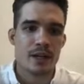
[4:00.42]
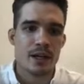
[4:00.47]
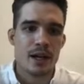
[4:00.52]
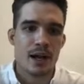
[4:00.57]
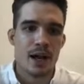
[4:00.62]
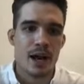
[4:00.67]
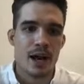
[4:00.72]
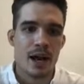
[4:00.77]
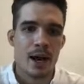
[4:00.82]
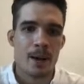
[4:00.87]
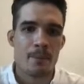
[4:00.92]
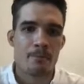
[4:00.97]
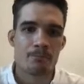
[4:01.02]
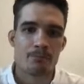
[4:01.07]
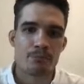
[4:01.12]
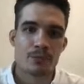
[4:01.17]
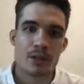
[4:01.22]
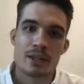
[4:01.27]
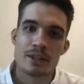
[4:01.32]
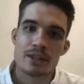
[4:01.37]

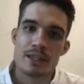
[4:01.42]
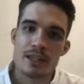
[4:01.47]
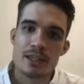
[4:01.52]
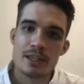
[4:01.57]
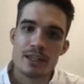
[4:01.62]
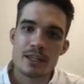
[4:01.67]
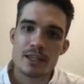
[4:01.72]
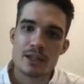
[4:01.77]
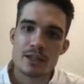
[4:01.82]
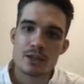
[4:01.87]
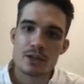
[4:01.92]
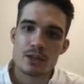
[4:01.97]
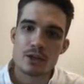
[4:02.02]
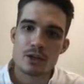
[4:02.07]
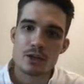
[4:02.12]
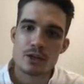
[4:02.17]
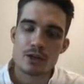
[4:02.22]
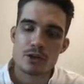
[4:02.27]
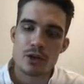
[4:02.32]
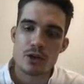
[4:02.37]
The
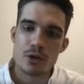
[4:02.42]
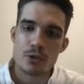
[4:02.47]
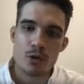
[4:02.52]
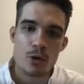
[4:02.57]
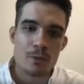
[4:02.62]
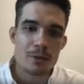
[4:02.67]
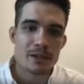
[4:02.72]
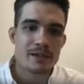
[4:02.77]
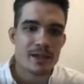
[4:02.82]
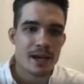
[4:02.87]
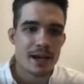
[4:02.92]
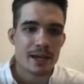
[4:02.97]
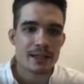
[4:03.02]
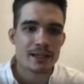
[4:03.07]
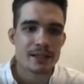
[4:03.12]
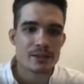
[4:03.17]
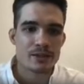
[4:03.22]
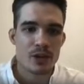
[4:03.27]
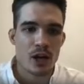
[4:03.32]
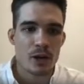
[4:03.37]
Kuomintang at
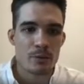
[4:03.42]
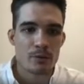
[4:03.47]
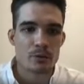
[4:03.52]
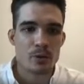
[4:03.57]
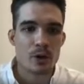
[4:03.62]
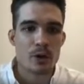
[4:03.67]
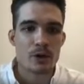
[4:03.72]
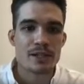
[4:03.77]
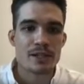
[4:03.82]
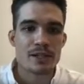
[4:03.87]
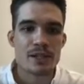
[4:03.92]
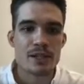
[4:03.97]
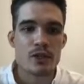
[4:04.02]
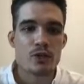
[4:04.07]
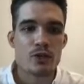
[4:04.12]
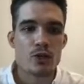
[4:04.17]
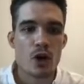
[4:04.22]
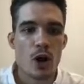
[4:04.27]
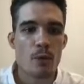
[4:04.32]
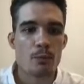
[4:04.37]
this time as well continued
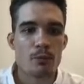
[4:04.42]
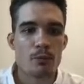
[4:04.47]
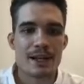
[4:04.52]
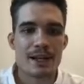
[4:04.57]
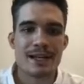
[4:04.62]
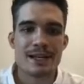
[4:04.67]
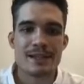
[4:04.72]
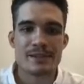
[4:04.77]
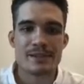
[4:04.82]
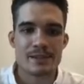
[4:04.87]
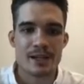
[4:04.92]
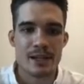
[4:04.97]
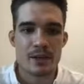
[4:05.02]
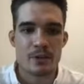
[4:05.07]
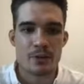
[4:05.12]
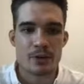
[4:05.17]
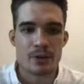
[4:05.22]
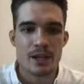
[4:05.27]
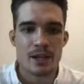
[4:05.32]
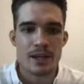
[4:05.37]
to operate in
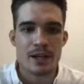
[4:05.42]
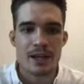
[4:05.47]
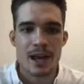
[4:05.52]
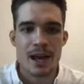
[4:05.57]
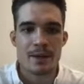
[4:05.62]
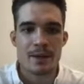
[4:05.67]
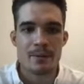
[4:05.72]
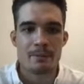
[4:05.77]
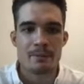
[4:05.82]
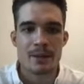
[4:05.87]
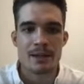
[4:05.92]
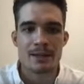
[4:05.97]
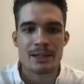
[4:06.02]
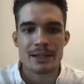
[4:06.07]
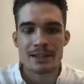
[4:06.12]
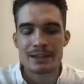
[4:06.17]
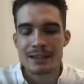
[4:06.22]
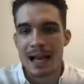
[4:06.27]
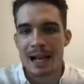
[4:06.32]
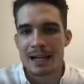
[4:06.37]
secret, and they
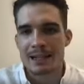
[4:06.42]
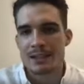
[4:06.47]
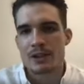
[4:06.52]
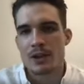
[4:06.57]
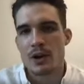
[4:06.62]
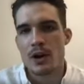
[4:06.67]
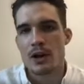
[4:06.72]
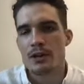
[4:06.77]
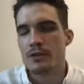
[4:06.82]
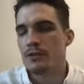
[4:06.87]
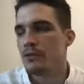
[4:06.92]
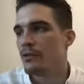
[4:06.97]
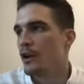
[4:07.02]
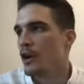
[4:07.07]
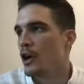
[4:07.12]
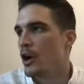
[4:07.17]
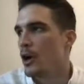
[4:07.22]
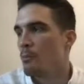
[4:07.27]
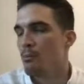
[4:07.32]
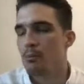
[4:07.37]
lacked kind of
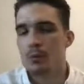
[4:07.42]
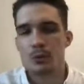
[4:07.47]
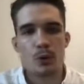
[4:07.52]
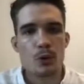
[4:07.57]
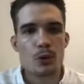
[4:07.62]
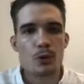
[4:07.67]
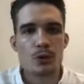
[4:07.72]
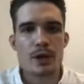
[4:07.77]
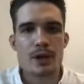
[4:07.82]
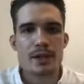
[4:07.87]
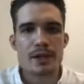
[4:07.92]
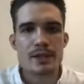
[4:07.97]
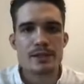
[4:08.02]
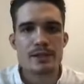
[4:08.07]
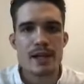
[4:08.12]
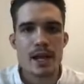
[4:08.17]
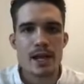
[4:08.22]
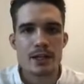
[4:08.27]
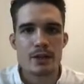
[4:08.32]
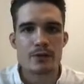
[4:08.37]
broader
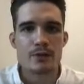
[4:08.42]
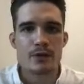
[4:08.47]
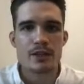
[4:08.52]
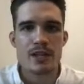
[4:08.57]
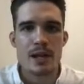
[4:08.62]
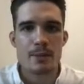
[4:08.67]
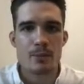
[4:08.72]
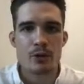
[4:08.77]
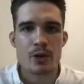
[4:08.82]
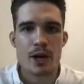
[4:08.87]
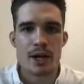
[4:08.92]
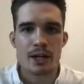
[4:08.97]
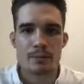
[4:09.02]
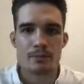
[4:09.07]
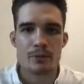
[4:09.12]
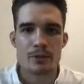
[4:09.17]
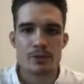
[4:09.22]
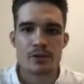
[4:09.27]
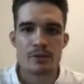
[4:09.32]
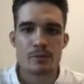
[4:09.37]
understanding of the democratic
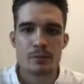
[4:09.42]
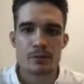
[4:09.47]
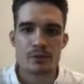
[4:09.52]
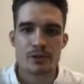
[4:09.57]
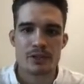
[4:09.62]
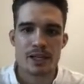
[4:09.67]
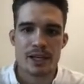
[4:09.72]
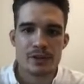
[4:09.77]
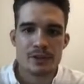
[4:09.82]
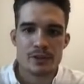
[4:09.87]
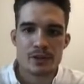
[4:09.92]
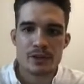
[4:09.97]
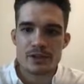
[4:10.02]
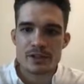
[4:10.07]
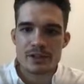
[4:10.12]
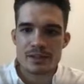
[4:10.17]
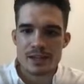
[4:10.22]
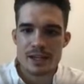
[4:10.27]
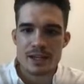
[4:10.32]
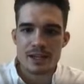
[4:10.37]
principles. So you can
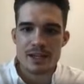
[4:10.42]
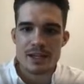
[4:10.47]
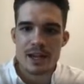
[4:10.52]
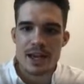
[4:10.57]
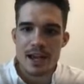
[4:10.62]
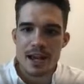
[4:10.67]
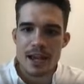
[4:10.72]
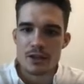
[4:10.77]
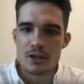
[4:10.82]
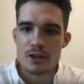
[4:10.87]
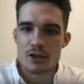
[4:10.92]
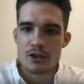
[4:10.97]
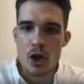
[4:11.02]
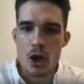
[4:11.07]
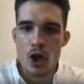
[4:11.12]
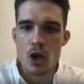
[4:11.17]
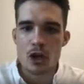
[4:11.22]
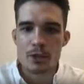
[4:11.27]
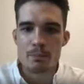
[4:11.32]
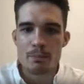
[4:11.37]
see in this
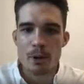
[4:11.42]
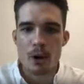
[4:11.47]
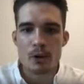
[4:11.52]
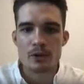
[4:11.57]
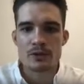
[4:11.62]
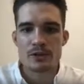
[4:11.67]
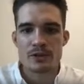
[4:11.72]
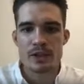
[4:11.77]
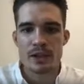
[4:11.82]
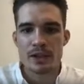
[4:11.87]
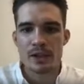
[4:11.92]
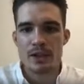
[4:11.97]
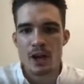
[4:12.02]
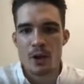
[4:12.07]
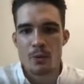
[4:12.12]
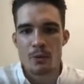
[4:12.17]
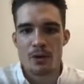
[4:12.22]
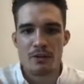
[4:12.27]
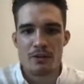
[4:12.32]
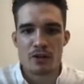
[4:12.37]
early poster,
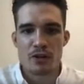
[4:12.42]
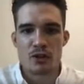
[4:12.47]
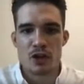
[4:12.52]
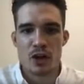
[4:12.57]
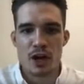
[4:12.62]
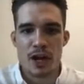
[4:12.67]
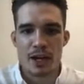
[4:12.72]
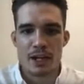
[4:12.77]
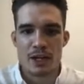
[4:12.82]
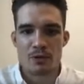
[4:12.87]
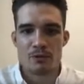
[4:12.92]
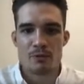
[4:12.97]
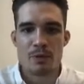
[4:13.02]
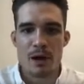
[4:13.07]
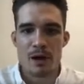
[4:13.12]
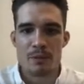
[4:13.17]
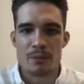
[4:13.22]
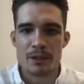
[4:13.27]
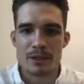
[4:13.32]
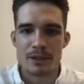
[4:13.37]
we have the Chinese
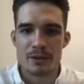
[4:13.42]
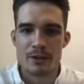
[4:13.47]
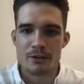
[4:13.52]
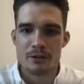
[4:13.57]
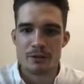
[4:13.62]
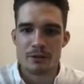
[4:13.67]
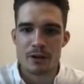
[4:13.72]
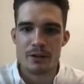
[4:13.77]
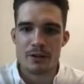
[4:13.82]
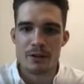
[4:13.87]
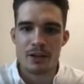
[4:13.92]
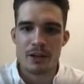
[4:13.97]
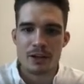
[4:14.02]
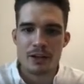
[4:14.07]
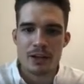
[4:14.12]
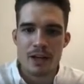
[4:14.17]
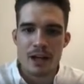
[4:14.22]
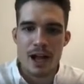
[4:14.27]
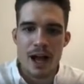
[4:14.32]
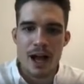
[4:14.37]
Republic forever,
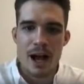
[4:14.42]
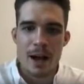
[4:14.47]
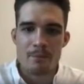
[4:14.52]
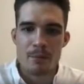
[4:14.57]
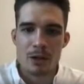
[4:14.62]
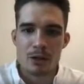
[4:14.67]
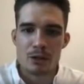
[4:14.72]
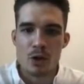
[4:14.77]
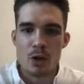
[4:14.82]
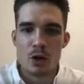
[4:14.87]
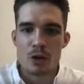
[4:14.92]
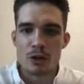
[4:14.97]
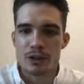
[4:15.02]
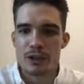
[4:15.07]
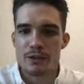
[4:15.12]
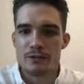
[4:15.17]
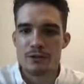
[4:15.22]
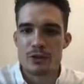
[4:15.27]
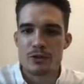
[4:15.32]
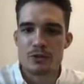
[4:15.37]
long
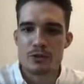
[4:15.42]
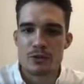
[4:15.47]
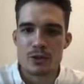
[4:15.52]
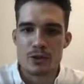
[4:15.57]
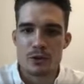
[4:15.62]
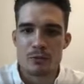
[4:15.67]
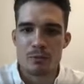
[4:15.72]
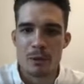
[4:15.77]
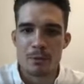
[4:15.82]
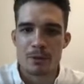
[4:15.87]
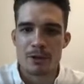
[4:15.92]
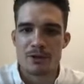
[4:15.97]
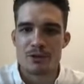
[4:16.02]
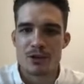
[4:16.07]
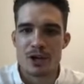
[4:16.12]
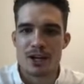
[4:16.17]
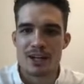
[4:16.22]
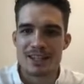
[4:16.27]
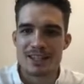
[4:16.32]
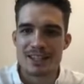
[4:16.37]
live the Republic of
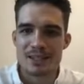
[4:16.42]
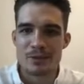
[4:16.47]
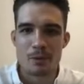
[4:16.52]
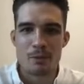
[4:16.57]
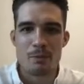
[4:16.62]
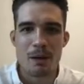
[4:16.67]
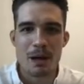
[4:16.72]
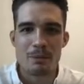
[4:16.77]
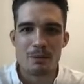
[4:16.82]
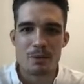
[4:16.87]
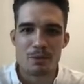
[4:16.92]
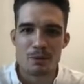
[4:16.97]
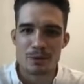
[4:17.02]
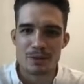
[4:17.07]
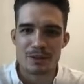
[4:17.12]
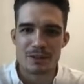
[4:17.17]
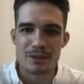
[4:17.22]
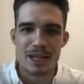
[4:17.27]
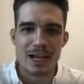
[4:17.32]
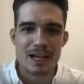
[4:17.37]
China. This republic
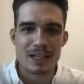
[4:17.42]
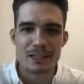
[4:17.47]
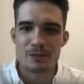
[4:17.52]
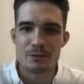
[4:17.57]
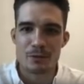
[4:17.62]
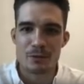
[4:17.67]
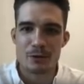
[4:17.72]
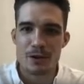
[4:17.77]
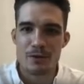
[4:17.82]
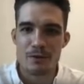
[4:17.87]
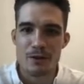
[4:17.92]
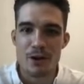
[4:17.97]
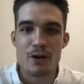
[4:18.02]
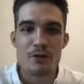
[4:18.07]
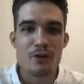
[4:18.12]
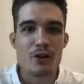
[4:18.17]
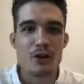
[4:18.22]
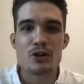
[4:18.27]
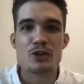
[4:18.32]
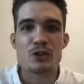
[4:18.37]
would last for a very,
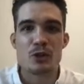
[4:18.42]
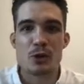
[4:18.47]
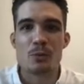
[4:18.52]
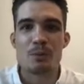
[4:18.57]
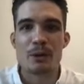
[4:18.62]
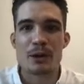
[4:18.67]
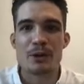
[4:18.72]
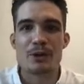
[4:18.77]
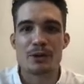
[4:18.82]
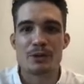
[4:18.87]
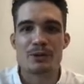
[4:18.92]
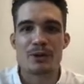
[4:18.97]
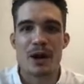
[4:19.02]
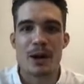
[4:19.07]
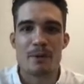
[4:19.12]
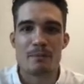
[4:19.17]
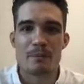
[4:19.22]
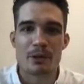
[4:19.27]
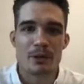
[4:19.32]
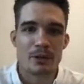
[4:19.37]
very short period of
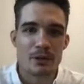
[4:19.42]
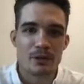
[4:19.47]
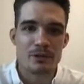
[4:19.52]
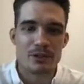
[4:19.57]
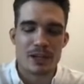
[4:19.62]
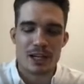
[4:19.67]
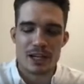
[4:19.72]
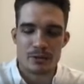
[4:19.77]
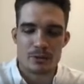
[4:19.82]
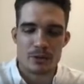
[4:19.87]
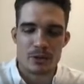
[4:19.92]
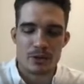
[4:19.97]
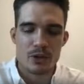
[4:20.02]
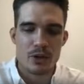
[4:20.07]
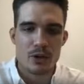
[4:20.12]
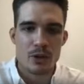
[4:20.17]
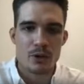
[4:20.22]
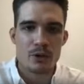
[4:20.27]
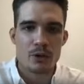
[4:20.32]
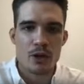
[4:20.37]
time because, as we
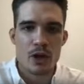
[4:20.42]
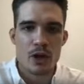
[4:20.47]
know,